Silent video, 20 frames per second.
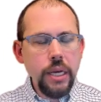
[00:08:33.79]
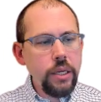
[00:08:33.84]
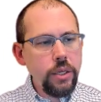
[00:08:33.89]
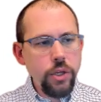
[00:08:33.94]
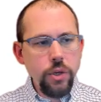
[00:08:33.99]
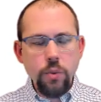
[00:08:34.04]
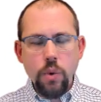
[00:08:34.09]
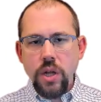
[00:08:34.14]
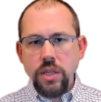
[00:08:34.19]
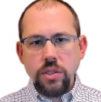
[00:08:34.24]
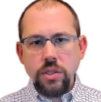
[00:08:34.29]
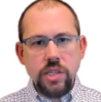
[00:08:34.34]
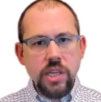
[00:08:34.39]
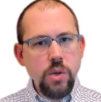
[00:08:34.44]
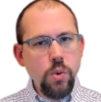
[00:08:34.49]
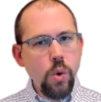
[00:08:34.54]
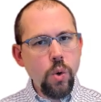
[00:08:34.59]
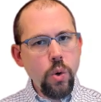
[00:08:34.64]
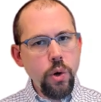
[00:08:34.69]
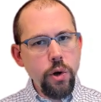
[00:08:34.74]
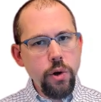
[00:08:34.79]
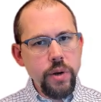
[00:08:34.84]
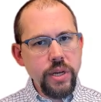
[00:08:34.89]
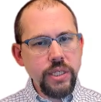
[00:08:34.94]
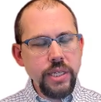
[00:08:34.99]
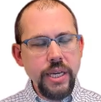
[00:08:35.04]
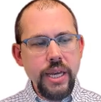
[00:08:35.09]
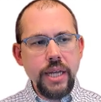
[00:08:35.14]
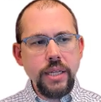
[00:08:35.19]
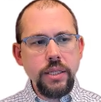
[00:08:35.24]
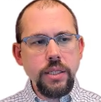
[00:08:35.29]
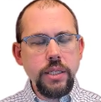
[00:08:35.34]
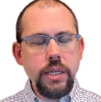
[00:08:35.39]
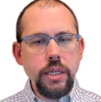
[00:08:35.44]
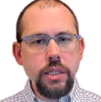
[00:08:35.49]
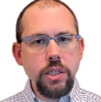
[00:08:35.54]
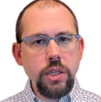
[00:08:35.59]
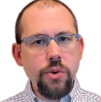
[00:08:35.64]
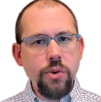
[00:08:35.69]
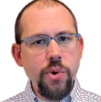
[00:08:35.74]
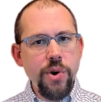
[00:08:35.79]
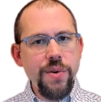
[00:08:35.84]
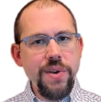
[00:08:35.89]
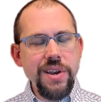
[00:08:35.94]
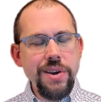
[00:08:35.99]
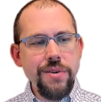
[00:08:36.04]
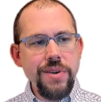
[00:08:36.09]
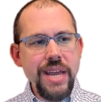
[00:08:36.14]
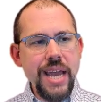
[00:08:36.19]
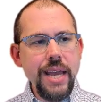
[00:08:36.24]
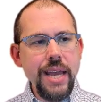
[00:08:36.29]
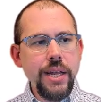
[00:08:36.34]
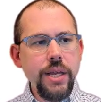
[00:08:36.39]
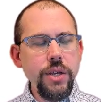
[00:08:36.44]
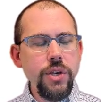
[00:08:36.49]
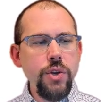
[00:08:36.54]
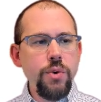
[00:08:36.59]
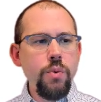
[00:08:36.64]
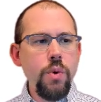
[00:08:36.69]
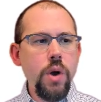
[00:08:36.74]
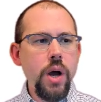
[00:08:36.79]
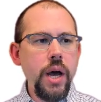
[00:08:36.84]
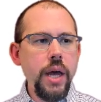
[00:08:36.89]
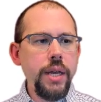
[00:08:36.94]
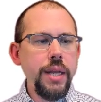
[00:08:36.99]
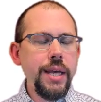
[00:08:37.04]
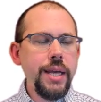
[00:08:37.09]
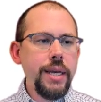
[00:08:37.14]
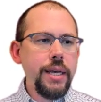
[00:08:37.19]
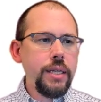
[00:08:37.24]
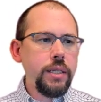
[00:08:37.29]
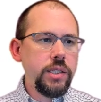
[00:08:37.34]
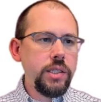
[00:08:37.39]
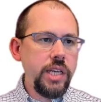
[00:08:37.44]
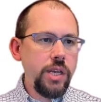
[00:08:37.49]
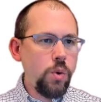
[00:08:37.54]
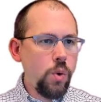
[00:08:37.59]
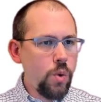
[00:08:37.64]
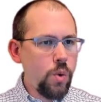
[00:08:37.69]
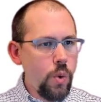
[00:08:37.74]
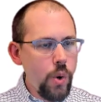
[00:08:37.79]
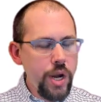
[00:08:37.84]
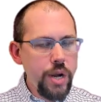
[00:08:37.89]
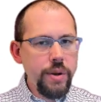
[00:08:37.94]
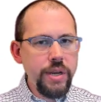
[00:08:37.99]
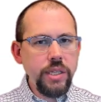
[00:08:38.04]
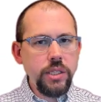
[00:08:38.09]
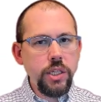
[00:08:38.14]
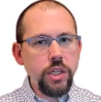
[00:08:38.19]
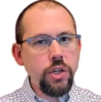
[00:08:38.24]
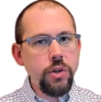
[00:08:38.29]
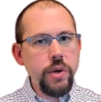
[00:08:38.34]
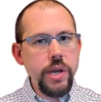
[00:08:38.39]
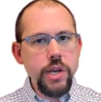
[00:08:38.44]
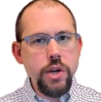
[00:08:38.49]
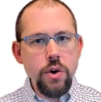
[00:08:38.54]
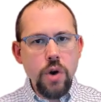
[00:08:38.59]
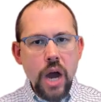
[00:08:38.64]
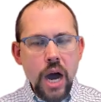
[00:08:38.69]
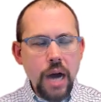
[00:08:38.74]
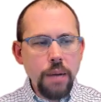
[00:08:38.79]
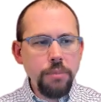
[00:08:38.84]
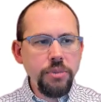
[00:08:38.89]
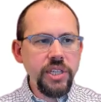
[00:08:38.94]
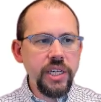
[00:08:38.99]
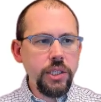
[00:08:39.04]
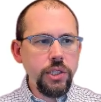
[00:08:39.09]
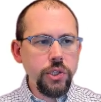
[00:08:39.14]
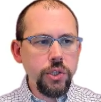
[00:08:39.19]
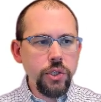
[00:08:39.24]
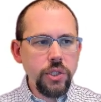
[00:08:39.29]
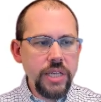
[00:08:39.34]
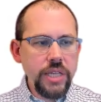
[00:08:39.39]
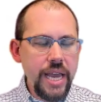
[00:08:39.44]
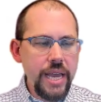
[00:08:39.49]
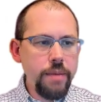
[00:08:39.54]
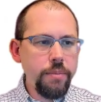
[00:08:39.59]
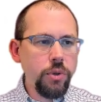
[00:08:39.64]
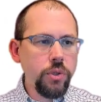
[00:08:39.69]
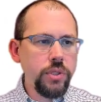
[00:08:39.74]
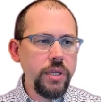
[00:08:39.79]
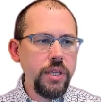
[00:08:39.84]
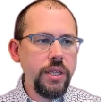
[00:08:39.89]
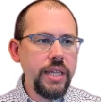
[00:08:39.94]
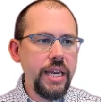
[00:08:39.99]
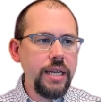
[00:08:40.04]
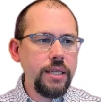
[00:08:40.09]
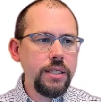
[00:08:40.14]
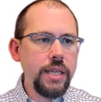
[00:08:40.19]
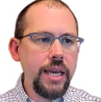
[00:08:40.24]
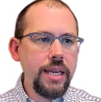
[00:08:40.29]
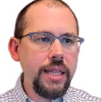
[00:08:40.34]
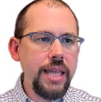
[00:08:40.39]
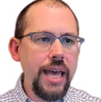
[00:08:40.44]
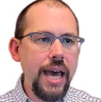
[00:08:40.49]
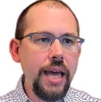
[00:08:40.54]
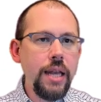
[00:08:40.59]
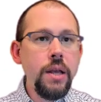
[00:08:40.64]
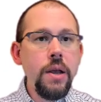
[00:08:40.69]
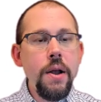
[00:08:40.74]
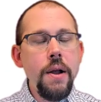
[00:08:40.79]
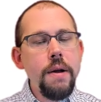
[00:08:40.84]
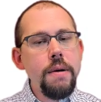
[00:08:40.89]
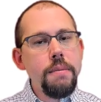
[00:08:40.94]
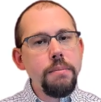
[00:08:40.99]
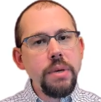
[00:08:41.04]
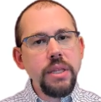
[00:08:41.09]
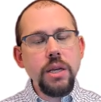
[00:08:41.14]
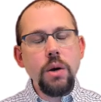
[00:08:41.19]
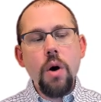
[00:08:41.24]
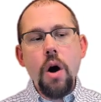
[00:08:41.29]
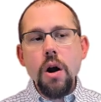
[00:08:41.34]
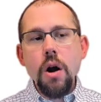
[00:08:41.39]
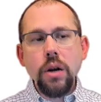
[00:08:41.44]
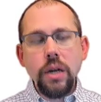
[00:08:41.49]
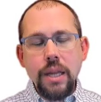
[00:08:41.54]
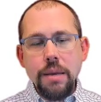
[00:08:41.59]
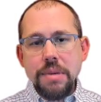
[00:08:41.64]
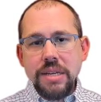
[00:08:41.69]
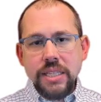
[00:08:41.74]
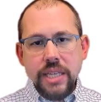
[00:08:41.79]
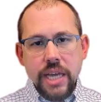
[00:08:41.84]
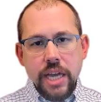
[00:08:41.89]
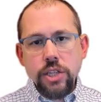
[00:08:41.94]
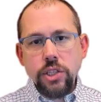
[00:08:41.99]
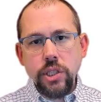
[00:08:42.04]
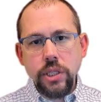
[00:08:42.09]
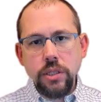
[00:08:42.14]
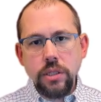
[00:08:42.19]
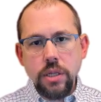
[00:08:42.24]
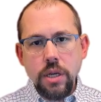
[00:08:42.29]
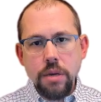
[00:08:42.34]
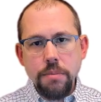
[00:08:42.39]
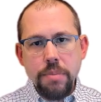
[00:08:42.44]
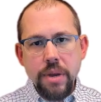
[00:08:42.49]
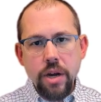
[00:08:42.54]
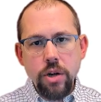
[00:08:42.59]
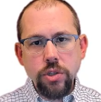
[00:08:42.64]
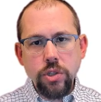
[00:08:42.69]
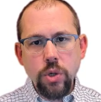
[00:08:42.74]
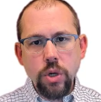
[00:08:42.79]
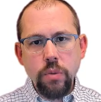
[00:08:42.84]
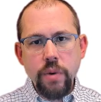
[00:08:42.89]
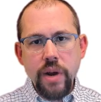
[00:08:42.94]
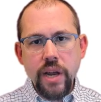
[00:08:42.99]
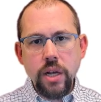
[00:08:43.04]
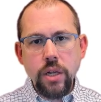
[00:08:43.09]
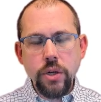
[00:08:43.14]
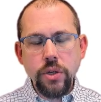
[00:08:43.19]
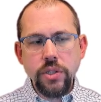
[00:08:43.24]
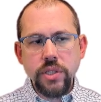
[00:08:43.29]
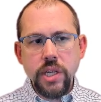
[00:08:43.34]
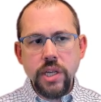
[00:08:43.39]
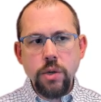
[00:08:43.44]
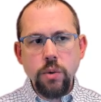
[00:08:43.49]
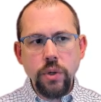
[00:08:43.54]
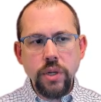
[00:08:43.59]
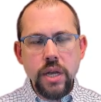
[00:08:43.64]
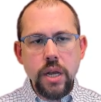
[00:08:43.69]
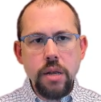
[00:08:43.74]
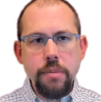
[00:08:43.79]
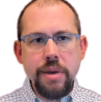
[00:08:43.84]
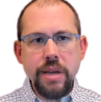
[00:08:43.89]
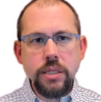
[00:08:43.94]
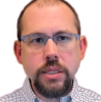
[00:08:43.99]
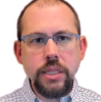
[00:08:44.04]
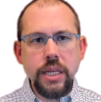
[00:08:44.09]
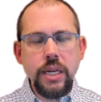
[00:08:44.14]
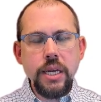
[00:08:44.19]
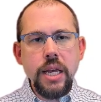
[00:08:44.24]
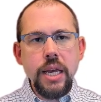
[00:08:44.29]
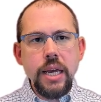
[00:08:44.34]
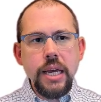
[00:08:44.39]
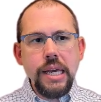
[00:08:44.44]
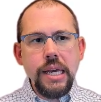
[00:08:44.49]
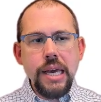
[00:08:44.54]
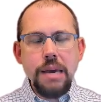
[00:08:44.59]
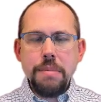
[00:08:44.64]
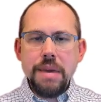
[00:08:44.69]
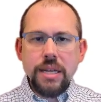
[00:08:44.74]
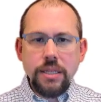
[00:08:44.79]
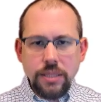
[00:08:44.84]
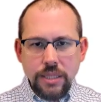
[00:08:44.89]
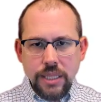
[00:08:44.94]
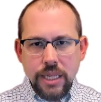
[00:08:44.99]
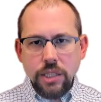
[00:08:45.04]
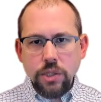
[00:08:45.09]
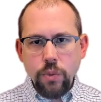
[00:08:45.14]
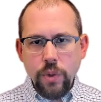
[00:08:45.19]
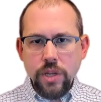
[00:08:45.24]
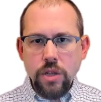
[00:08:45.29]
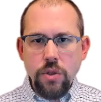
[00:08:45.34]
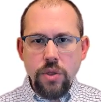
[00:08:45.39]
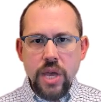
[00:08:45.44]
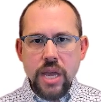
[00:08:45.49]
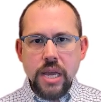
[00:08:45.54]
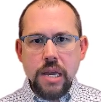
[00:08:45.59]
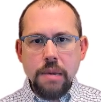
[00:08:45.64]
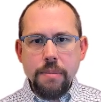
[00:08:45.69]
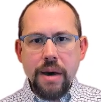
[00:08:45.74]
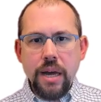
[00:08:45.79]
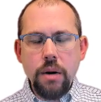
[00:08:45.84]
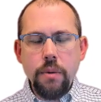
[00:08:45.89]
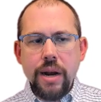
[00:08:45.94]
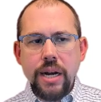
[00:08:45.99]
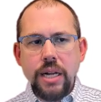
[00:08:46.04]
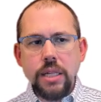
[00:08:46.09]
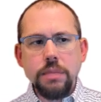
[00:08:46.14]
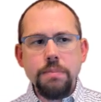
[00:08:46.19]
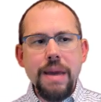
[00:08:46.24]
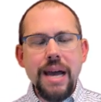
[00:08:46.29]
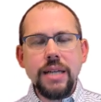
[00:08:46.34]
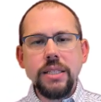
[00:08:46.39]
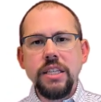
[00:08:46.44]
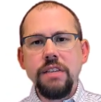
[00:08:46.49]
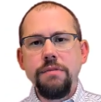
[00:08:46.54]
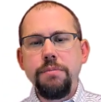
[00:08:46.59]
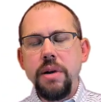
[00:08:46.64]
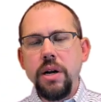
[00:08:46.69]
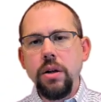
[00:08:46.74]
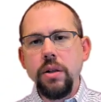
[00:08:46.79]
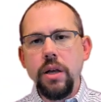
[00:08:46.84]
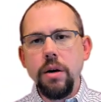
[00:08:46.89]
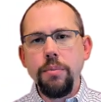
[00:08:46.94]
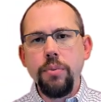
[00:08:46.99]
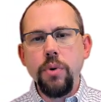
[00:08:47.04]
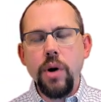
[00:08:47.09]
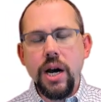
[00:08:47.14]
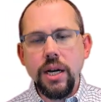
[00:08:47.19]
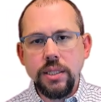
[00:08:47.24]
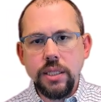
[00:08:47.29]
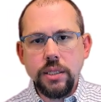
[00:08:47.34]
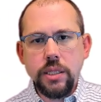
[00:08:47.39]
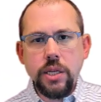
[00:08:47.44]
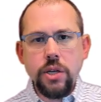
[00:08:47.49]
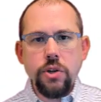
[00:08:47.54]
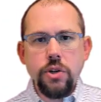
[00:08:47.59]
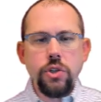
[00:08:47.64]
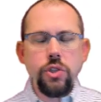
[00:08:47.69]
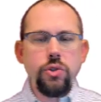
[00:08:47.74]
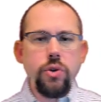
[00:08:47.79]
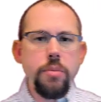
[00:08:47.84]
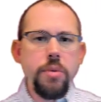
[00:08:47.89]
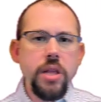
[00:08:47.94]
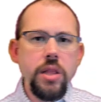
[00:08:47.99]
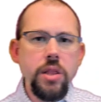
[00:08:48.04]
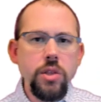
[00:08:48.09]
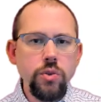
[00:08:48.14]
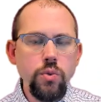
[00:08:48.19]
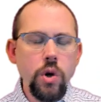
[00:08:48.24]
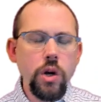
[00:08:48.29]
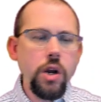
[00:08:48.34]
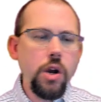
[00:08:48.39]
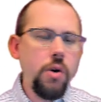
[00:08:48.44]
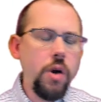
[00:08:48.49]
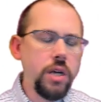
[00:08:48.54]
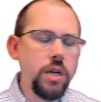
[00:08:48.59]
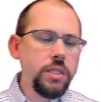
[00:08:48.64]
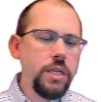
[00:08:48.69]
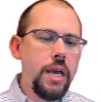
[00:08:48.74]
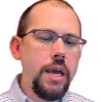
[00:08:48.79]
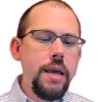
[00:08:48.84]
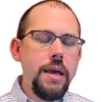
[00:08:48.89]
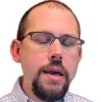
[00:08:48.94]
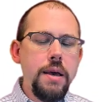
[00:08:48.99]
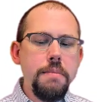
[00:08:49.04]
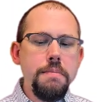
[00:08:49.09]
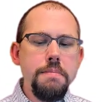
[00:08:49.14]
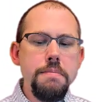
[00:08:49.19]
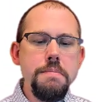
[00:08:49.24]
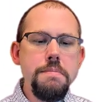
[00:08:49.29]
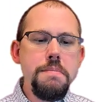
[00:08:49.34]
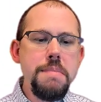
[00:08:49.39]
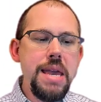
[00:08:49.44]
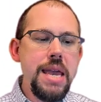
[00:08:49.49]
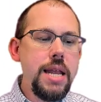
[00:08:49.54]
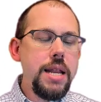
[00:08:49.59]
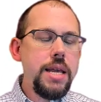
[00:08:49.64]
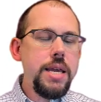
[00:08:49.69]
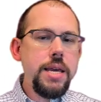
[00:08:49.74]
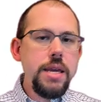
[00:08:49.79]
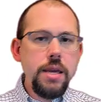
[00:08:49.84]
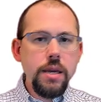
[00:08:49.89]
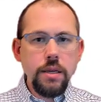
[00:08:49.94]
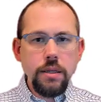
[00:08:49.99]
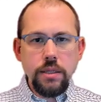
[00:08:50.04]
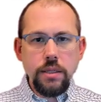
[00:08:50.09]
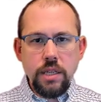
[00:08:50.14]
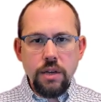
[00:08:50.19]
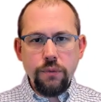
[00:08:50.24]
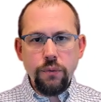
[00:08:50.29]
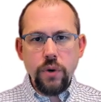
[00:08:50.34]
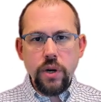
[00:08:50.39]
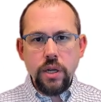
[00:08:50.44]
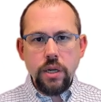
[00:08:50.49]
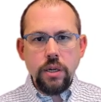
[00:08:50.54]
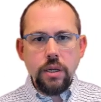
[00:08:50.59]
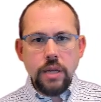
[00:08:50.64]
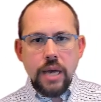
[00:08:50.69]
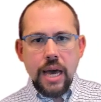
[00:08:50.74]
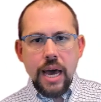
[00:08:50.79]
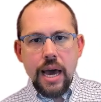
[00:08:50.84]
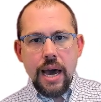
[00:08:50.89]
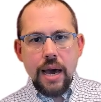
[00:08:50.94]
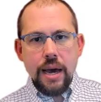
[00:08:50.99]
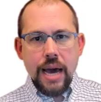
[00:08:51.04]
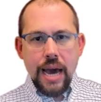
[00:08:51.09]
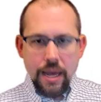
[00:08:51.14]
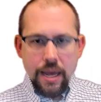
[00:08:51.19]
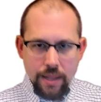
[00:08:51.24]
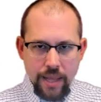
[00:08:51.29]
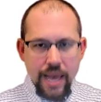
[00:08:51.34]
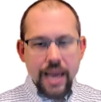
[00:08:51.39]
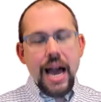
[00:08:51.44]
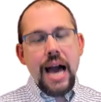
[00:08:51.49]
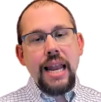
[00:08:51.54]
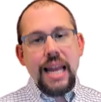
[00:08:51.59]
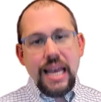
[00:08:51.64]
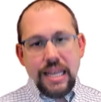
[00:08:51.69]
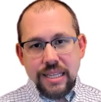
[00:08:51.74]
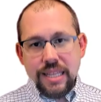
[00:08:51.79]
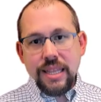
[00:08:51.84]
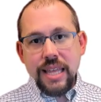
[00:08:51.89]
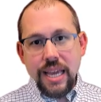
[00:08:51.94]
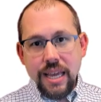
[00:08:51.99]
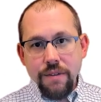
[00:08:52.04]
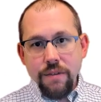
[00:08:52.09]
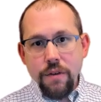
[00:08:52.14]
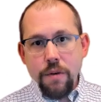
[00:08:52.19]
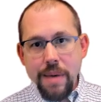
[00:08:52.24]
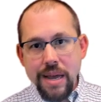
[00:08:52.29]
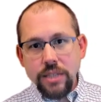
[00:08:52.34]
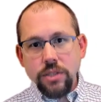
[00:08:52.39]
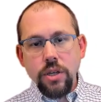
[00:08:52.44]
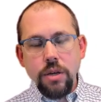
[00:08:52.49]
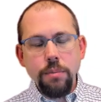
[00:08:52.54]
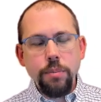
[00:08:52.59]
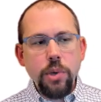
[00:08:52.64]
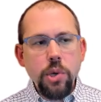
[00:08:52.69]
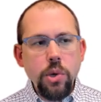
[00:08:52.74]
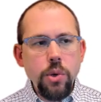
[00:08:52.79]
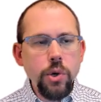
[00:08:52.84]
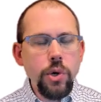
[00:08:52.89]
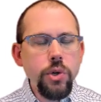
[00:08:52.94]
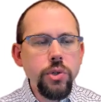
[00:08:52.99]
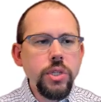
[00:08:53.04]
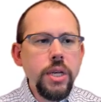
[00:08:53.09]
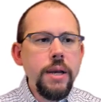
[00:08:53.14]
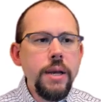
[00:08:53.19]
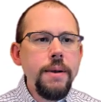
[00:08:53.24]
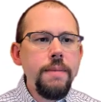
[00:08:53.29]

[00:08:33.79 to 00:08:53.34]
You run SQL queries against it to query your data. You run SQL queries to create your objects, your tables, and things like that. But there are limitations compared to a regular SQL database. And it makes sense when you think about it, right? It's massive parallel processing. You're distributing this work across many different, like I like to think of them as computers.